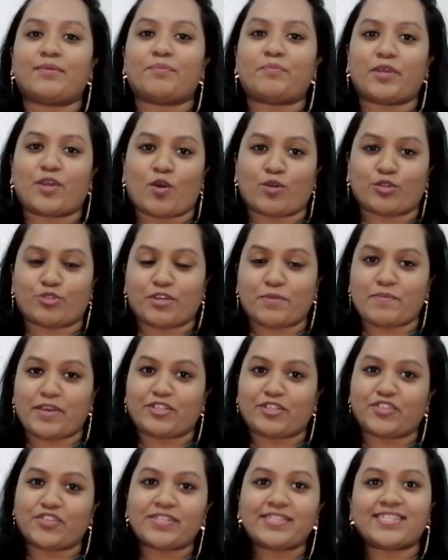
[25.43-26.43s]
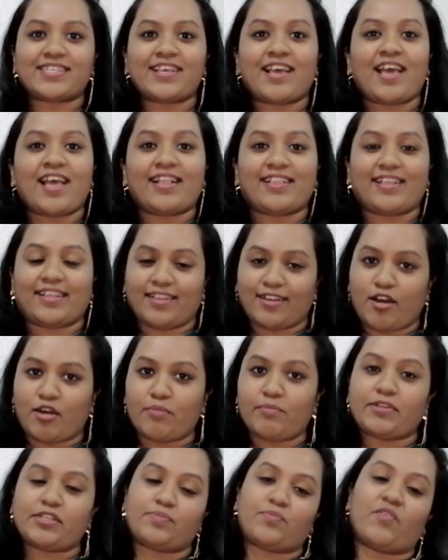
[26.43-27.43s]
precautionary measures that the
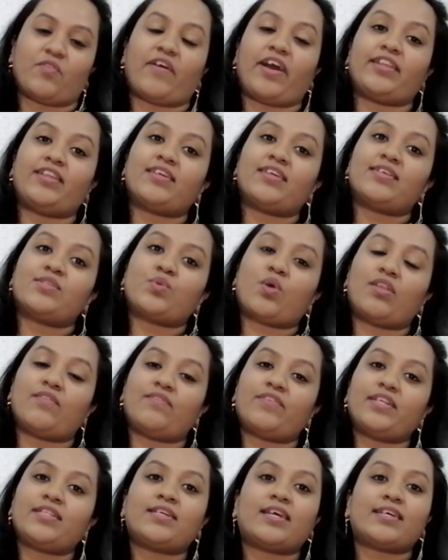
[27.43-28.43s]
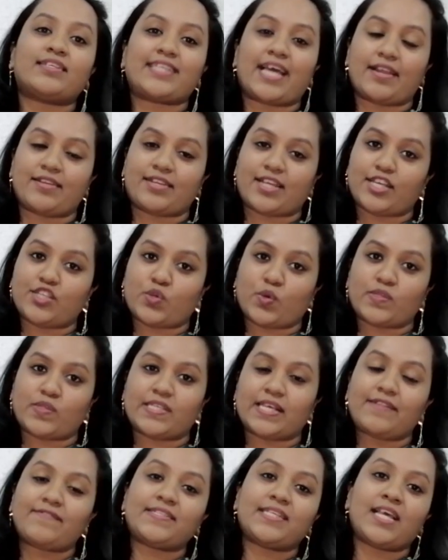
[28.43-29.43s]
government has provided us all with. Sanitize
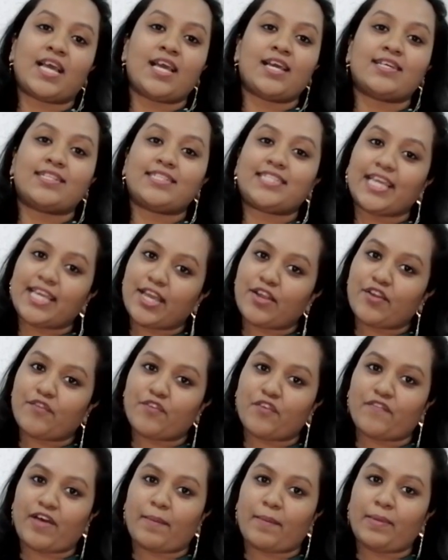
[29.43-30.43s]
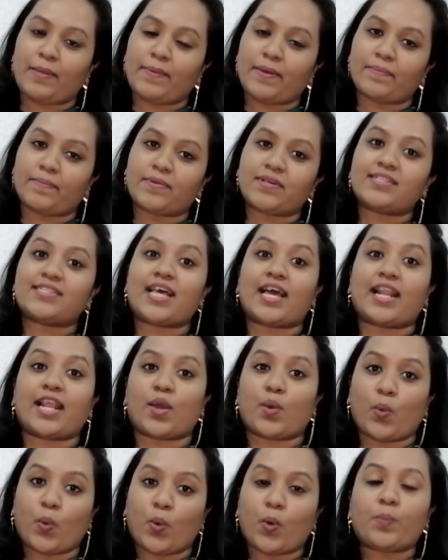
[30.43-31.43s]
yourselves, take care of your family members, and I
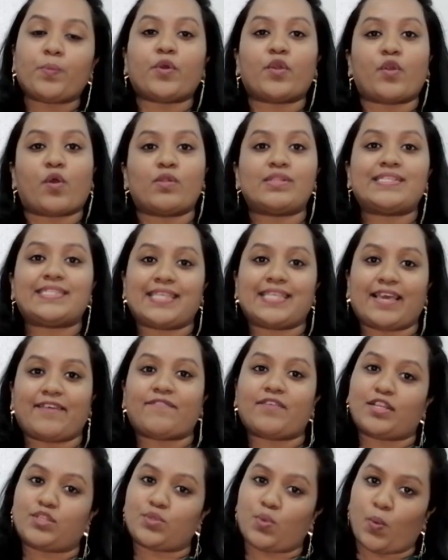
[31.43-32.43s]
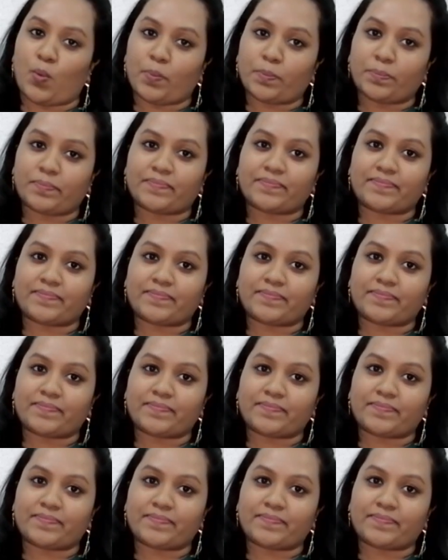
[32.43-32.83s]
hope you're all safe at home.